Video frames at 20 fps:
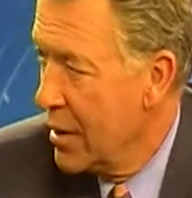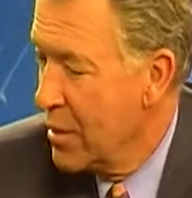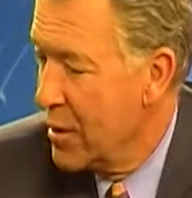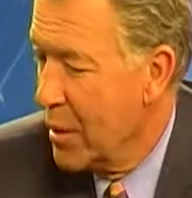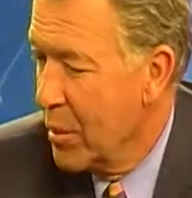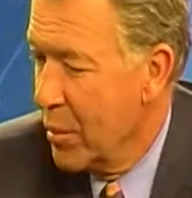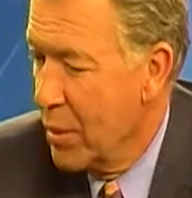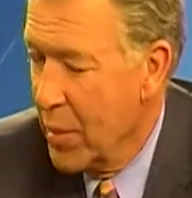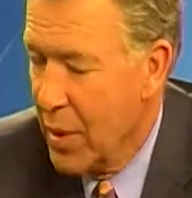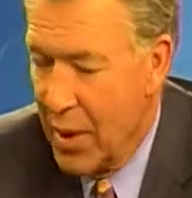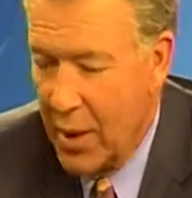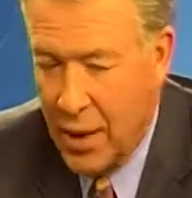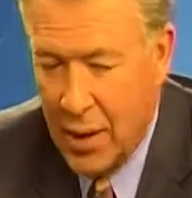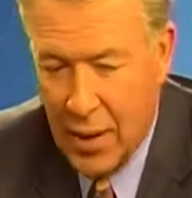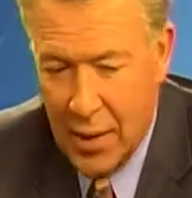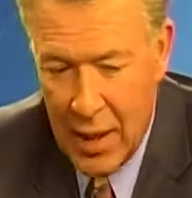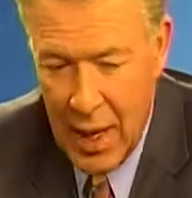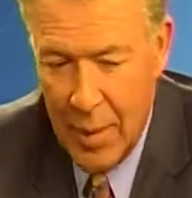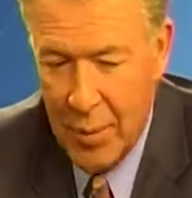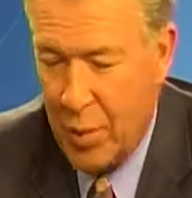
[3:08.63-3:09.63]

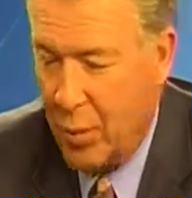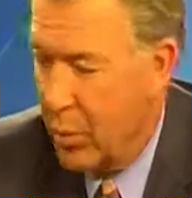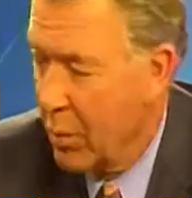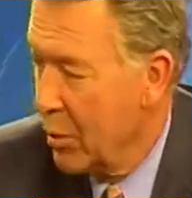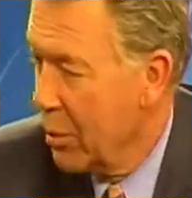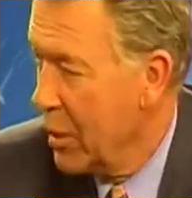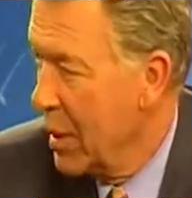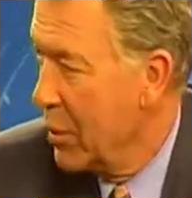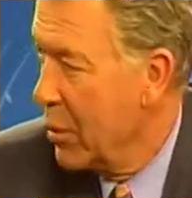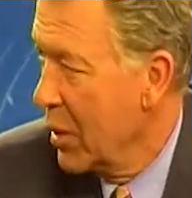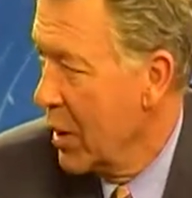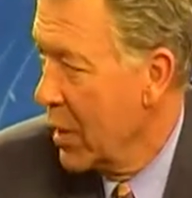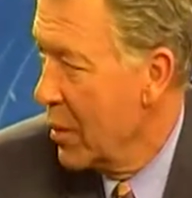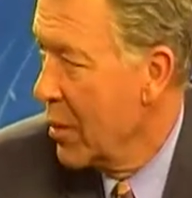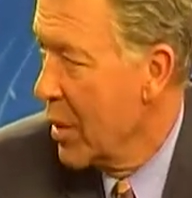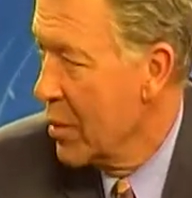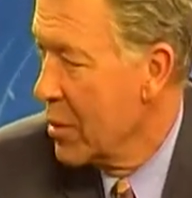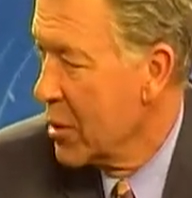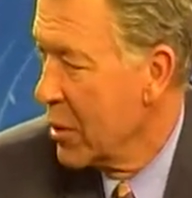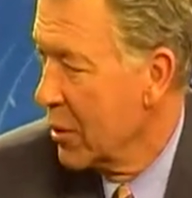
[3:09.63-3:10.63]
some capable people,
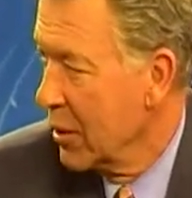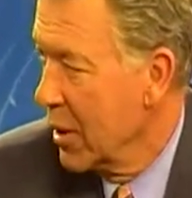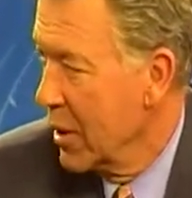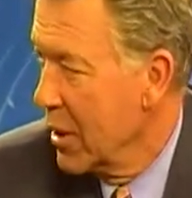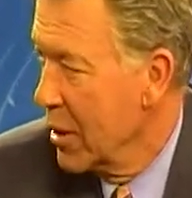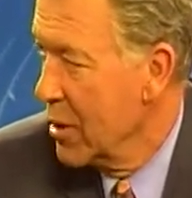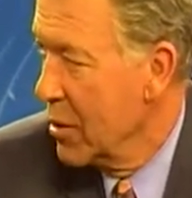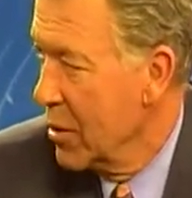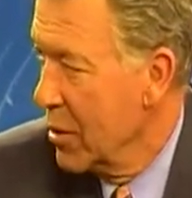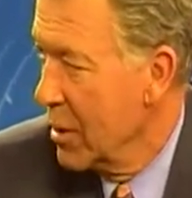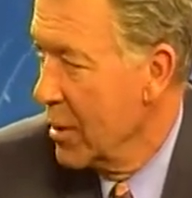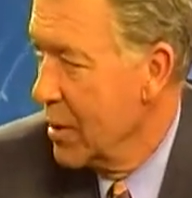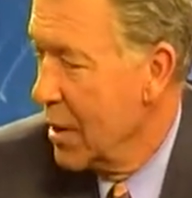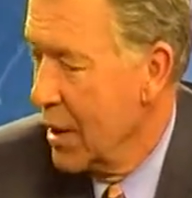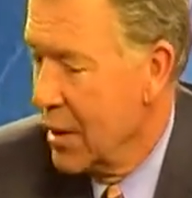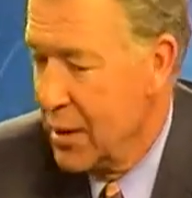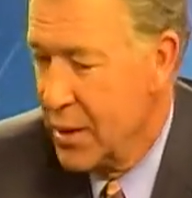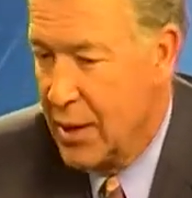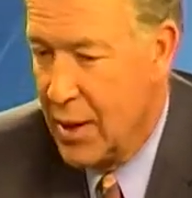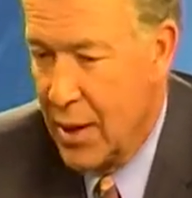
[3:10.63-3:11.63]
I'm certainly going to do
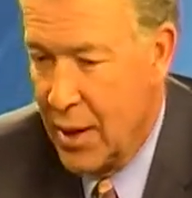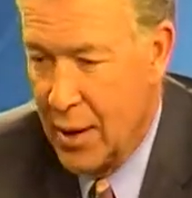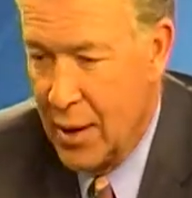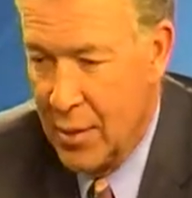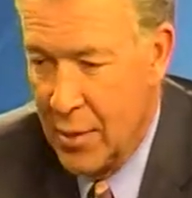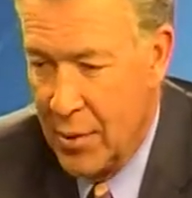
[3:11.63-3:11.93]
it.